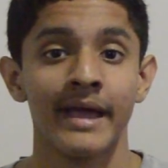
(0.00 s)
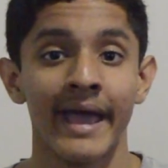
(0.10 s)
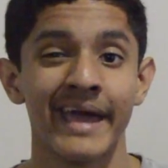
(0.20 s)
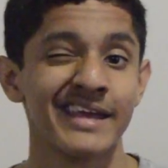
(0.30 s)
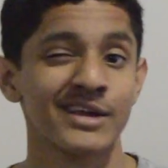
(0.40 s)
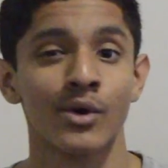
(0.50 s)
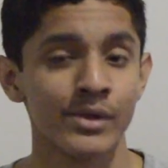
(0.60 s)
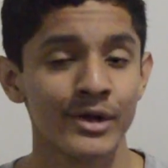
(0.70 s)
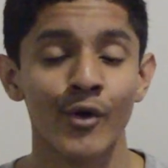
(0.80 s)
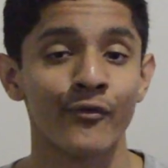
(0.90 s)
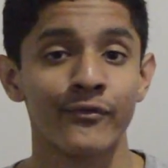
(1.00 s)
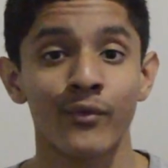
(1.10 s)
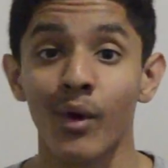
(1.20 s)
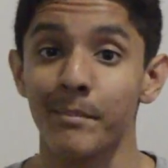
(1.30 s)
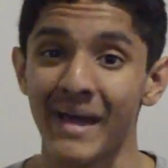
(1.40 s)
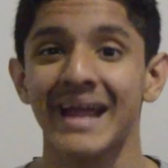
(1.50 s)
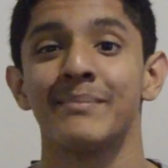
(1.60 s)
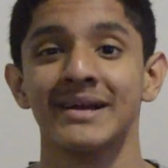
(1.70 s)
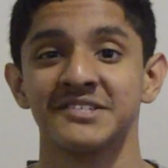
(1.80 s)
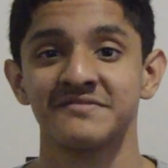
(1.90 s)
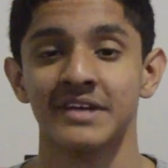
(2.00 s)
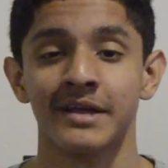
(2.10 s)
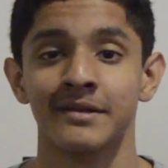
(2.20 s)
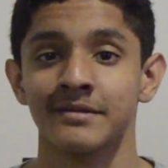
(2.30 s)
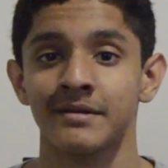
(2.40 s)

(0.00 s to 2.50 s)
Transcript: and it can only go 4 megabytes a second,